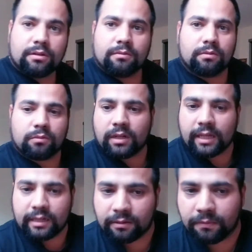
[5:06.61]
to
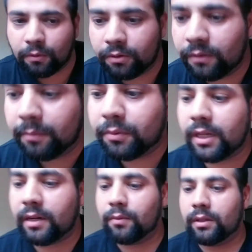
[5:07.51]
390 to 400 feet per
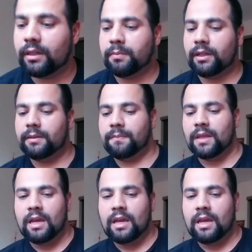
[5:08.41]
second with a lead pellet.